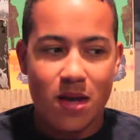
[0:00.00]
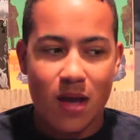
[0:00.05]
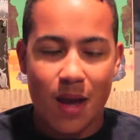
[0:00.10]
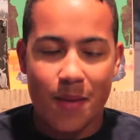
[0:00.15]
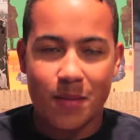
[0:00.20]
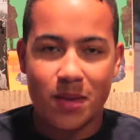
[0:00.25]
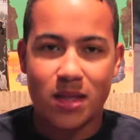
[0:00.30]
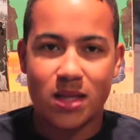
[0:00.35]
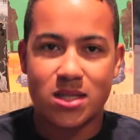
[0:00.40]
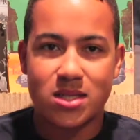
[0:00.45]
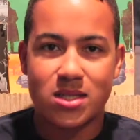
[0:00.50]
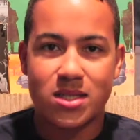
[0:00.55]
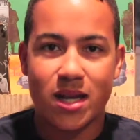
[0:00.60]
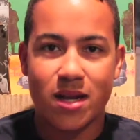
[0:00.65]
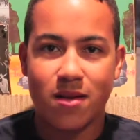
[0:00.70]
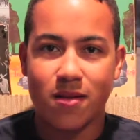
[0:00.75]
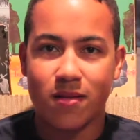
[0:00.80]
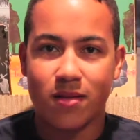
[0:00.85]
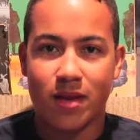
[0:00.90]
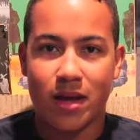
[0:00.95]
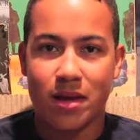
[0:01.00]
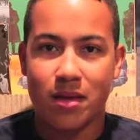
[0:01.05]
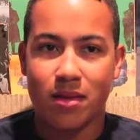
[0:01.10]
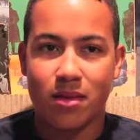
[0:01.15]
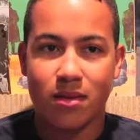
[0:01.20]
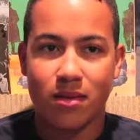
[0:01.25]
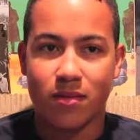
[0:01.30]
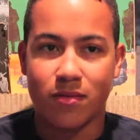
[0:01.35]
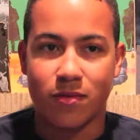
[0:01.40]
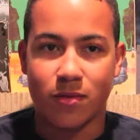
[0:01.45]
I mean, the standard
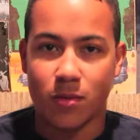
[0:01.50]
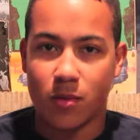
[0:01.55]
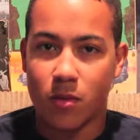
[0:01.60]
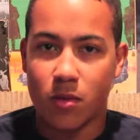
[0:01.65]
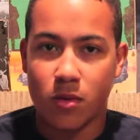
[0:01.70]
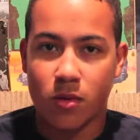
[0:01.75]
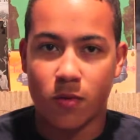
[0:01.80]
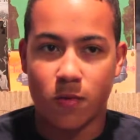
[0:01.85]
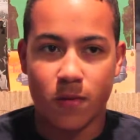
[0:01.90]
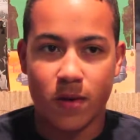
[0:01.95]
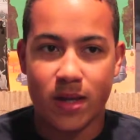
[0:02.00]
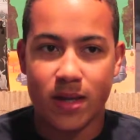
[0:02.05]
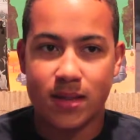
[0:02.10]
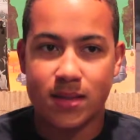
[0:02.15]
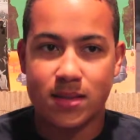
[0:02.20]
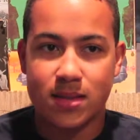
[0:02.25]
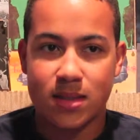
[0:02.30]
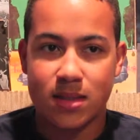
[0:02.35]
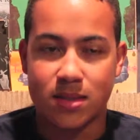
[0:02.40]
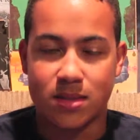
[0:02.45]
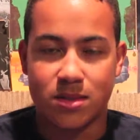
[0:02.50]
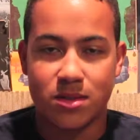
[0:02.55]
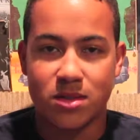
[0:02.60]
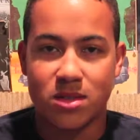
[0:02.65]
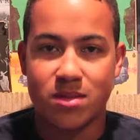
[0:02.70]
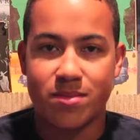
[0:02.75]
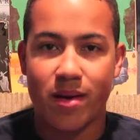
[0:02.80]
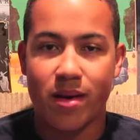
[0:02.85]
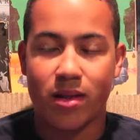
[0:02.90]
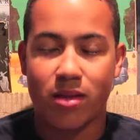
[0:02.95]
length of Lord of the Rings is
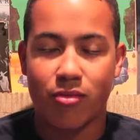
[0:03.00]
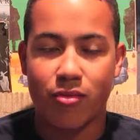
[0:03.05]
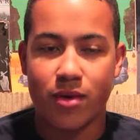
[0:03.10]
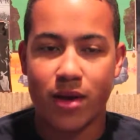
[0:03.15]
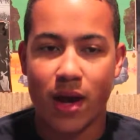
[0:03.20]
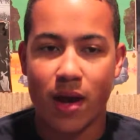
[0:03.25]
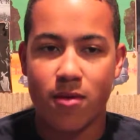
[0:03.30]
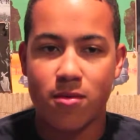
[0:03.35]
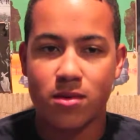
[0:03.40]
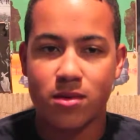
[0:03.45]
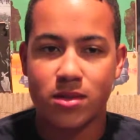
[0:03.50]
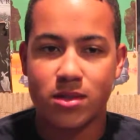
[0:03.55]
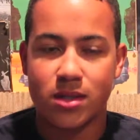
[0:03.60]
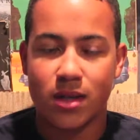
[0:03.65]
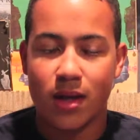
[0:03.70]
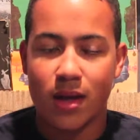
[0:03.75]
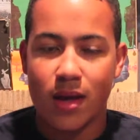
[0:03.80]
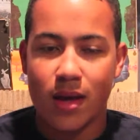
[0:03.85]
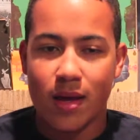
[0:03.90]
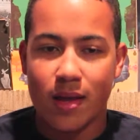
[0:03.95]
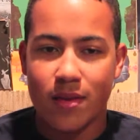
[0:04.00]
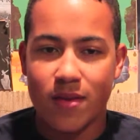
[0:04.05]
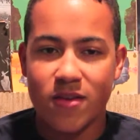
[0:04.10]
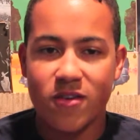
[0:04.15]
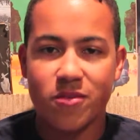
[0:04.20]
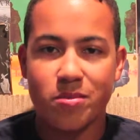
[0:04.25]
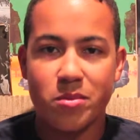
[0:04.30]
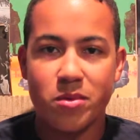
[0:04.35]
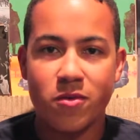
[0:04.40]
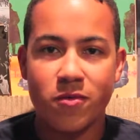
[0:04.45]
just about 3 hours.
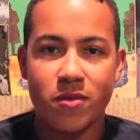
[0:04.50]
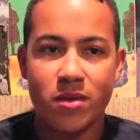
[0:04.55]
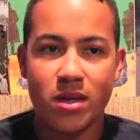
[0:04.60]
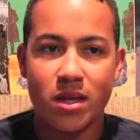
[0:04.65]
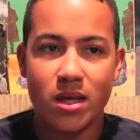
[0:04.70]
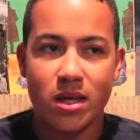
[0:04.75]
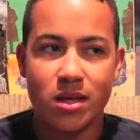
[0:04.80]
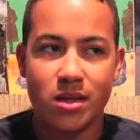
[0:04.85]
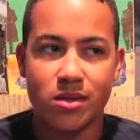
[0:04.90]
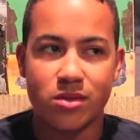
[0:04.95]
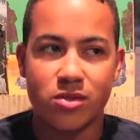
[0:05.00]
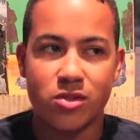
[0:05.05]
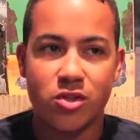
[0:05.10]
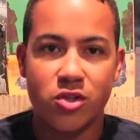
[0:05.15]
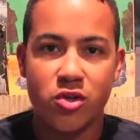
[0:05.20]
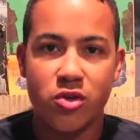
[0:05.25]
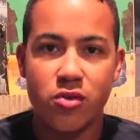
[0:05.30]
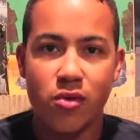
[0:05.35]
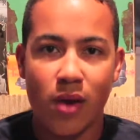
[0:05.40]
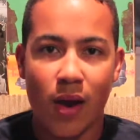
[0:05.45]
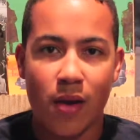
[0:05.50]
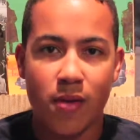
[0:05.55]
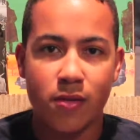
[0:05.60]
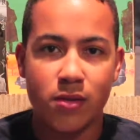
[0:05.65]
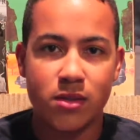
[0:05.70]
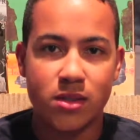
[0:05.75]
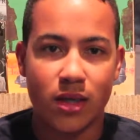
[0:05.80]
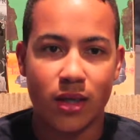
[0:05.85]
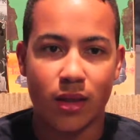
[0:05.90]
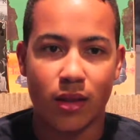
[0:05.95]
This movie is 2
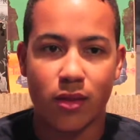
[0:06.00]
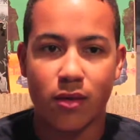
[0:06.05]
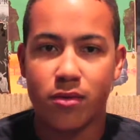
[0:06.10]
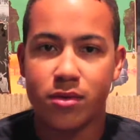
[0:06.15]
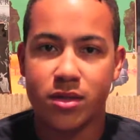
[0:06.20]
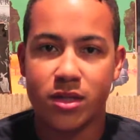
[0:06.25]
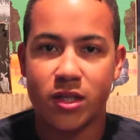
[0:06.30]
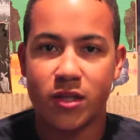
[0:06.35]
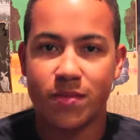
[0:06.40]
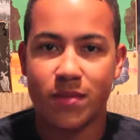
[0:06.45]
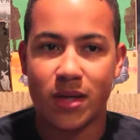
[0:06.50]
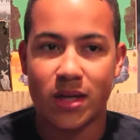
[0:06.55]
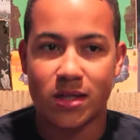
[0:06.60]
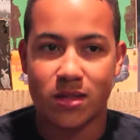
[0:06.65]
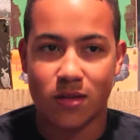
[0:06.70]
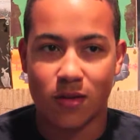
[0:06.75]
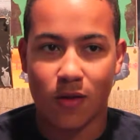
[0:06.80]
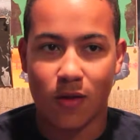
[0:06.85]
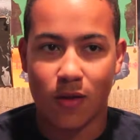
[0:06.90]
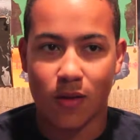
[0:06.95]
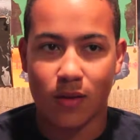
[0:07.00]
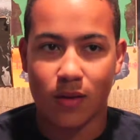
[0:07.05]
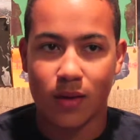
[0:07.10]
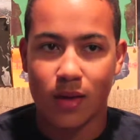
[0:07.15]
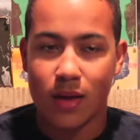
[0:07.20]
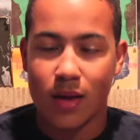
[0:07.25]
hours and 13 minutes long.